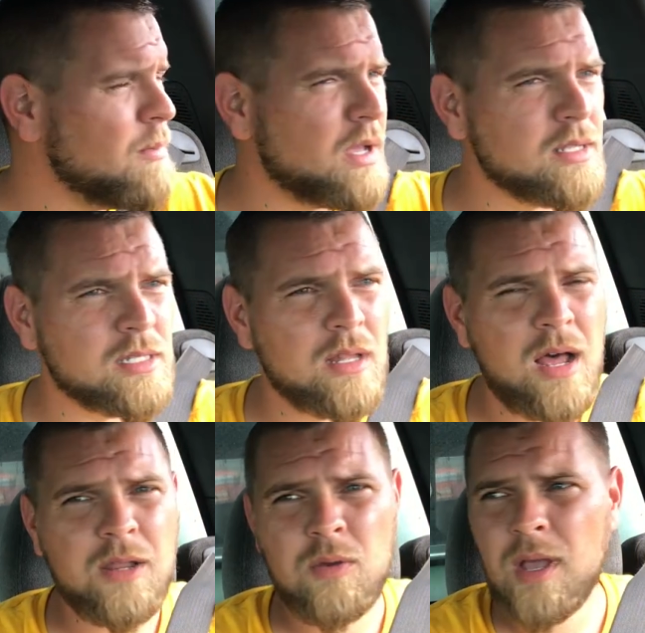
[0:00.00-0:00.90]
Because a
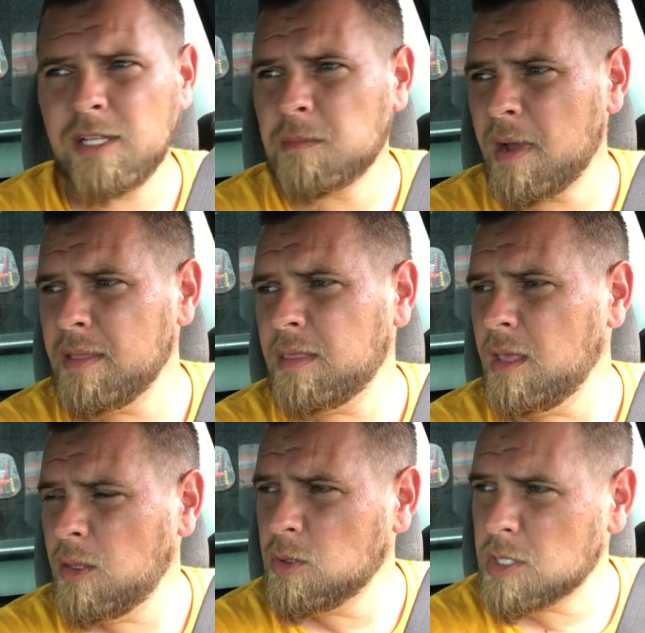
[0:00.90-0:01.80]
lot of you guys might
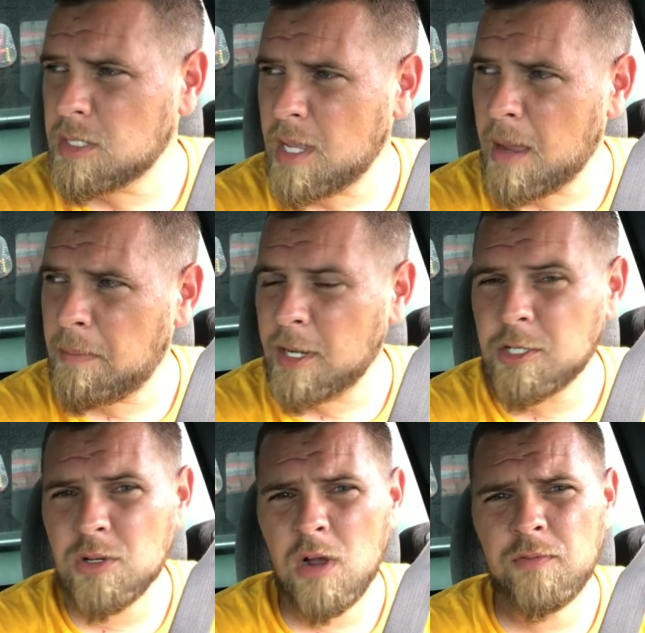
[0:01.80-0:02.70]
think you should take a
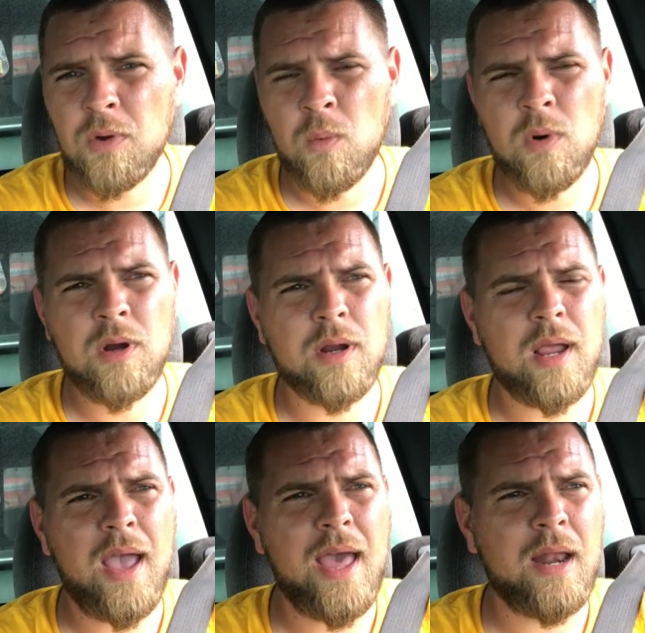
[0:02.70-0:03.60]
picture of your work
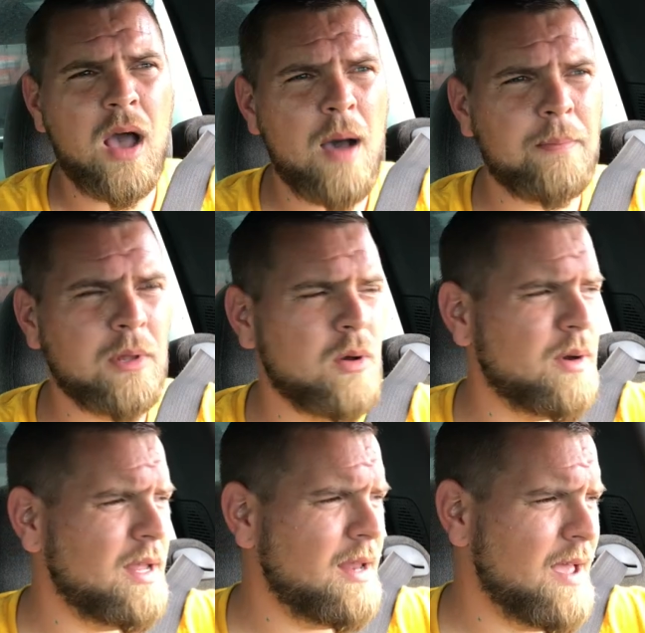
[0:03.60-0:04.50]
and
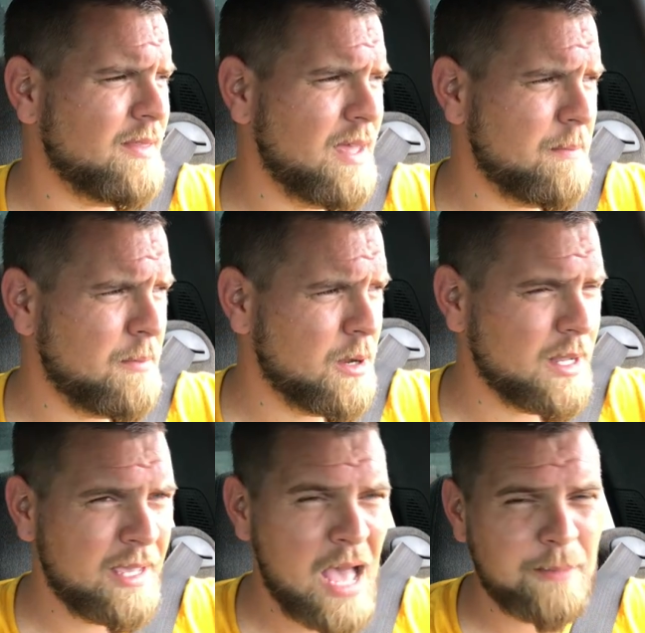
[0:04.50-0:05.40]
upload it and then put
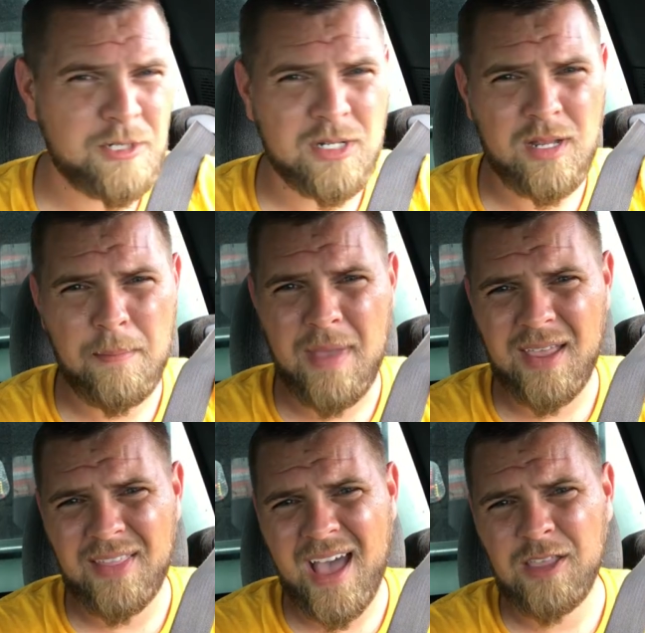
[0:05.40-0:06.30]
a caption and
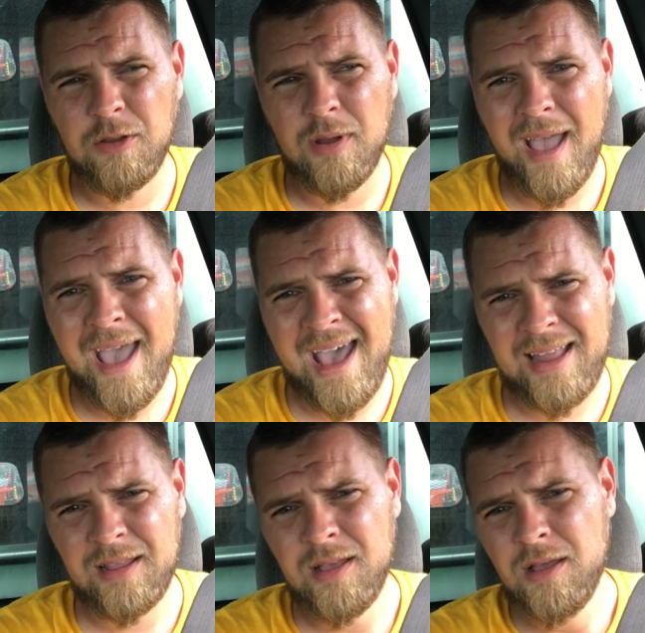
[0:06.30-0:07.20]
make that your
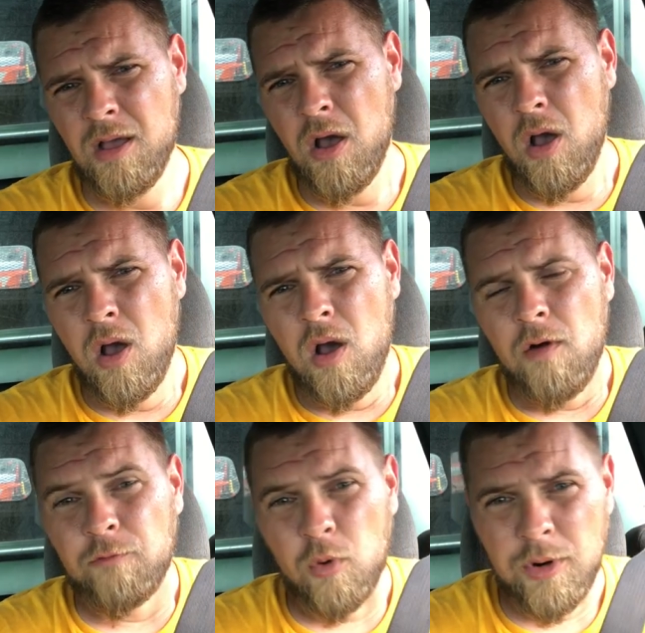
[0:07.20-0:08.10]
ad
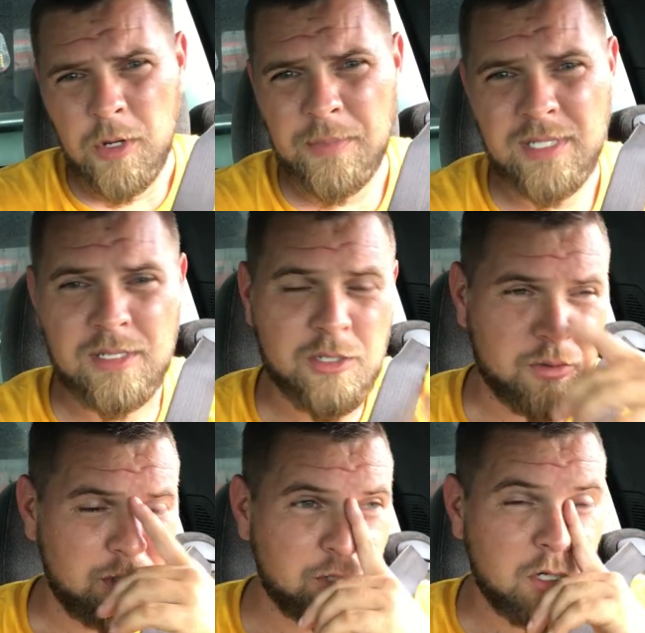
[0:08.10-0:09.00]
for your business
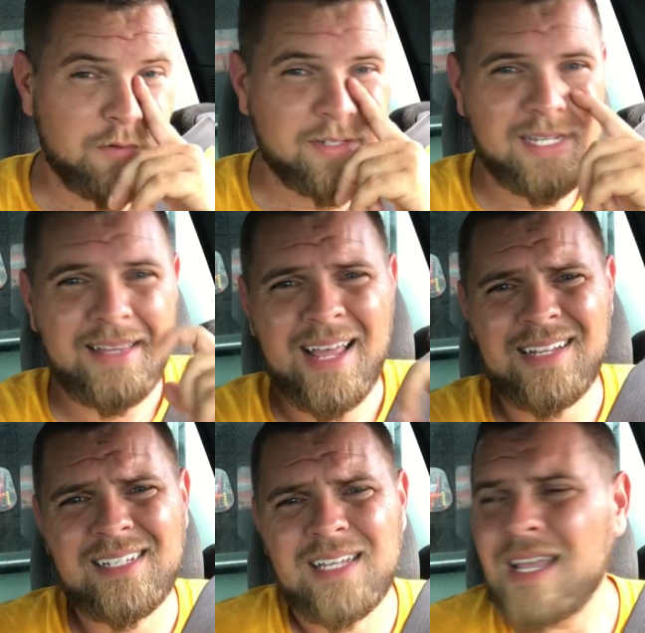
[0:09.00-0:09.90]
or your service, and that
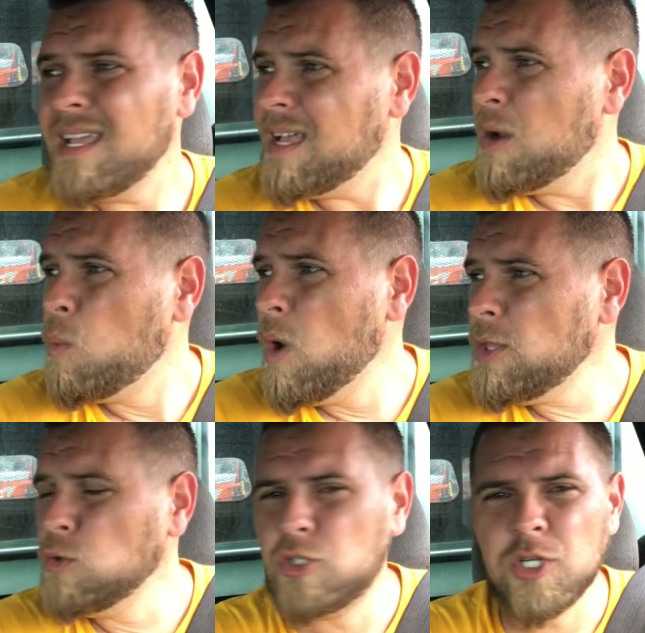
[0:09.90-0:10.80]
is
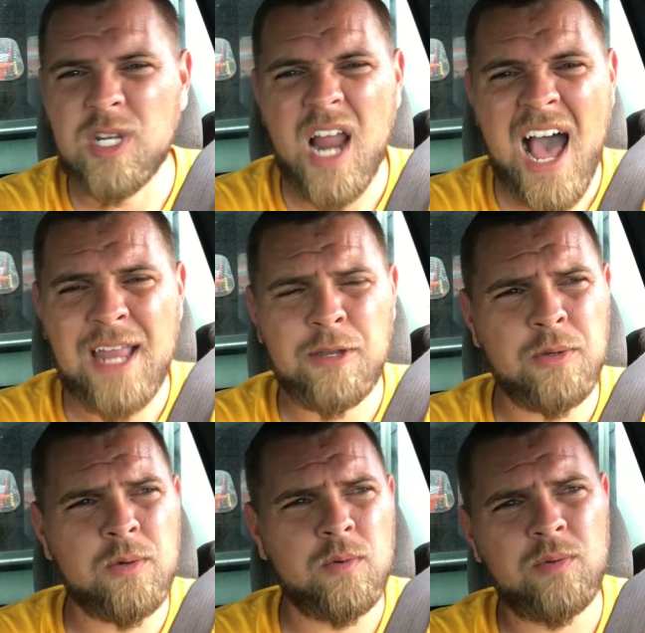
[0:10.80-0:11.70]
what you should not
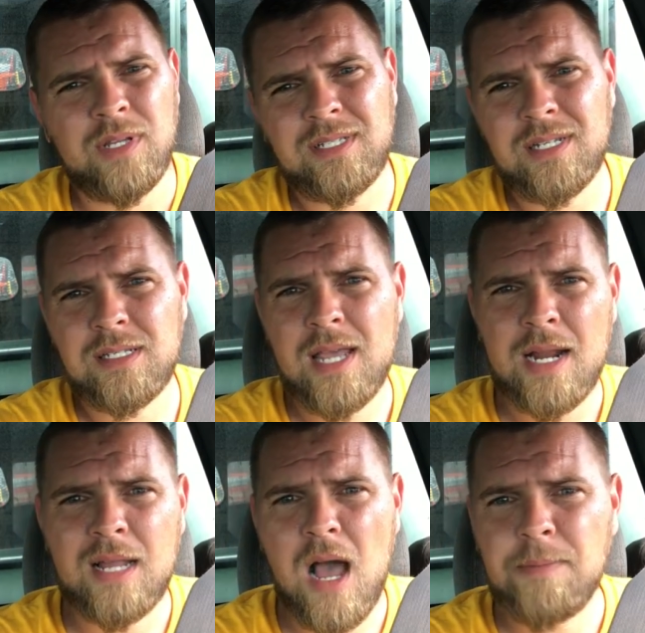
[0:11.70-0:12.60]
do. That's the
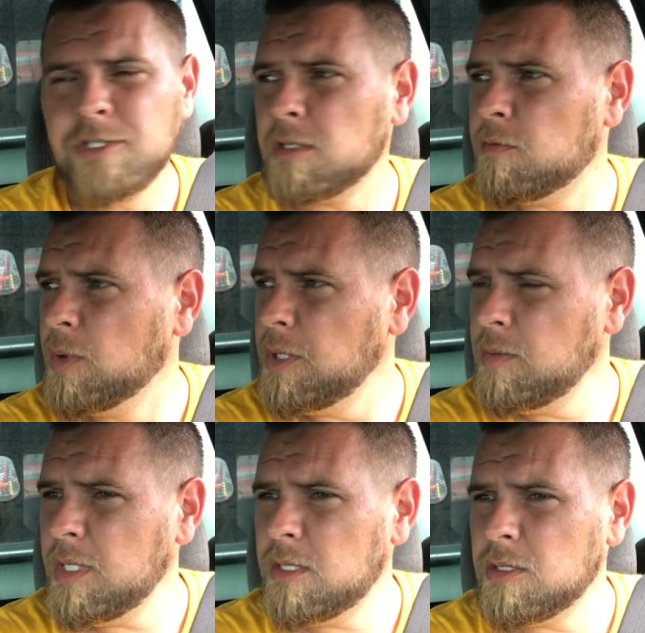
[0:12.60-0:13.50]
exact opposite of what you
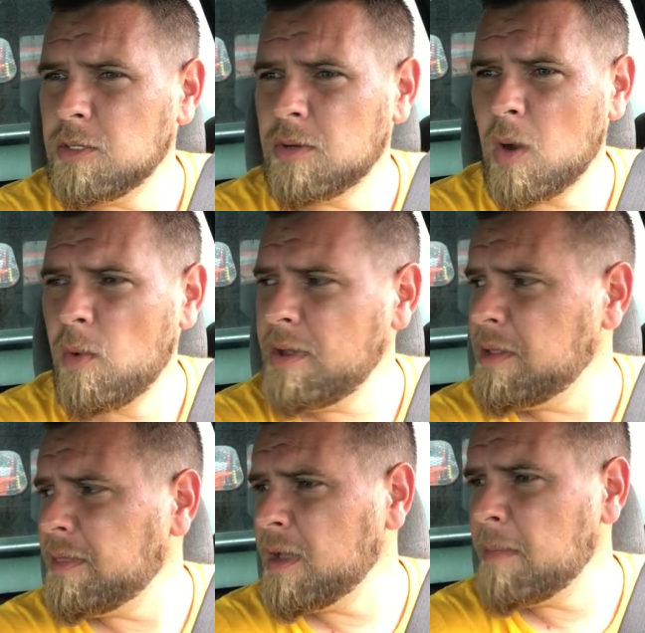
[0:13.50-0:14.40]
need to do. And I want
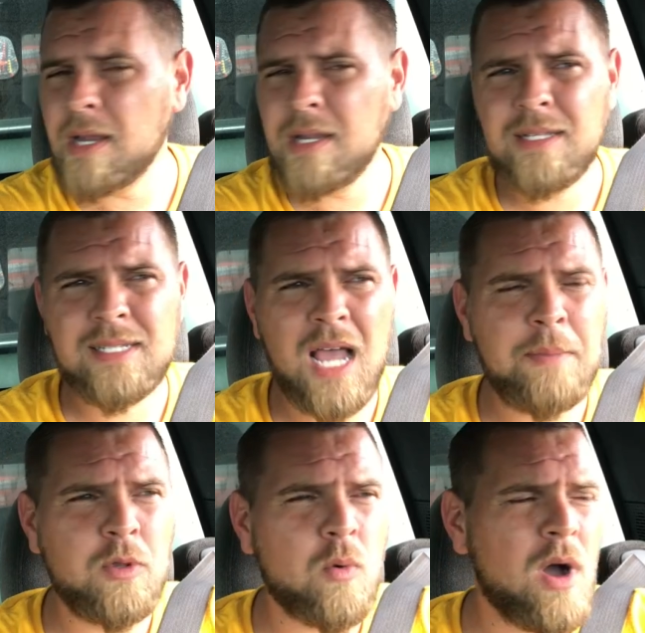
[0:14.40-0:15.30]
you to think
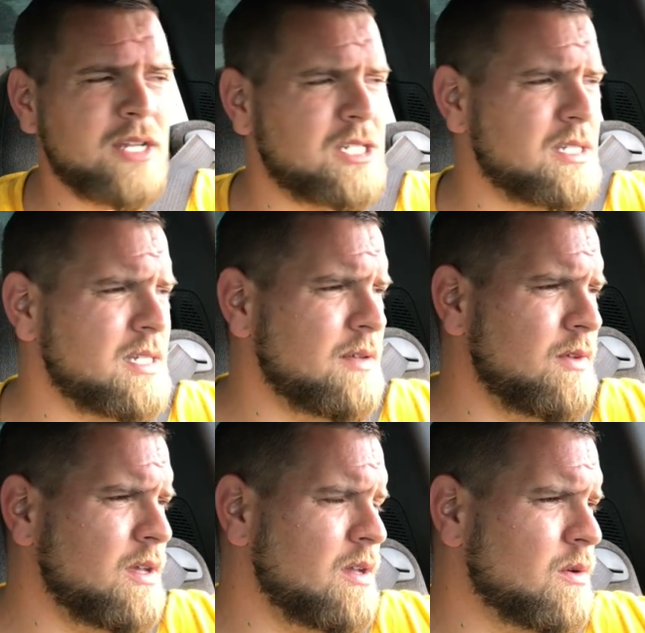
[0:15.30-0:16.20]
anytime you're watching
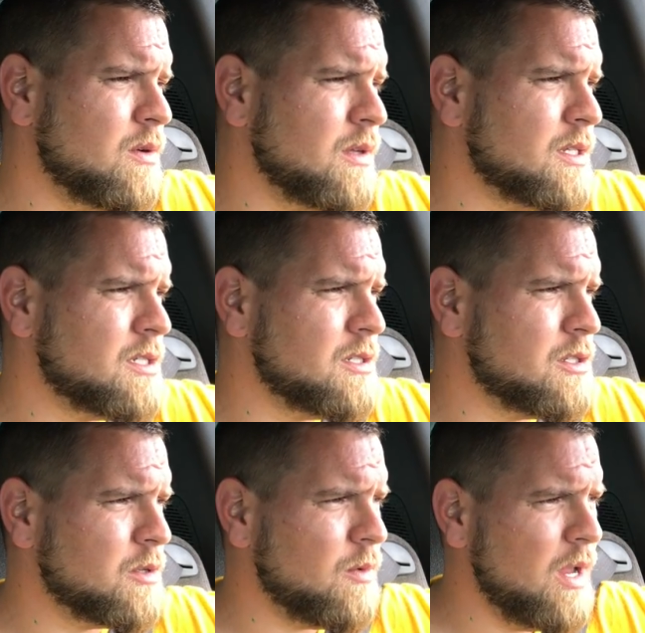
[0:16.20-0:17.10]
TV or you're listening
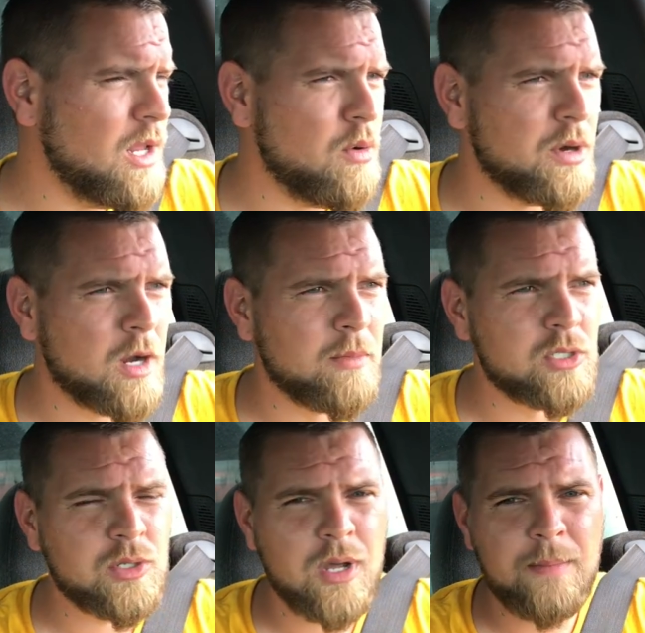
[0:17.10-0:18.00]
to the radio and a
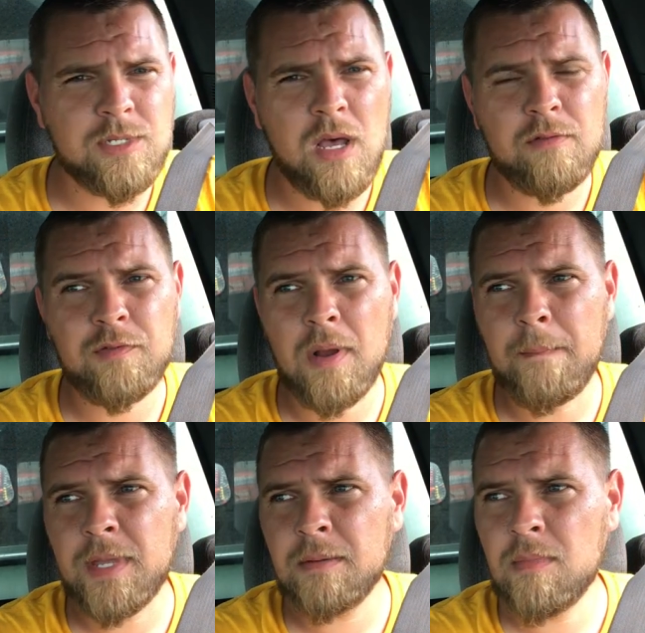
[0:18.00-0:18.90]
commercial comes on for a
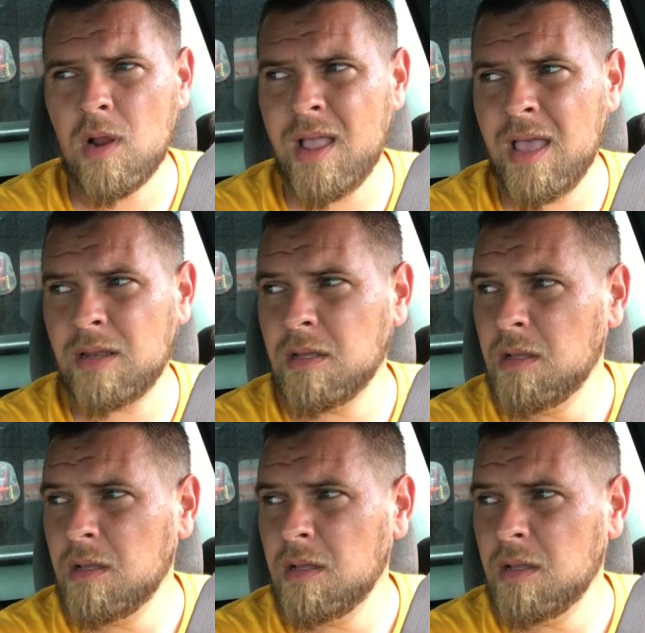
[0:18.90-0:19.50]
big brand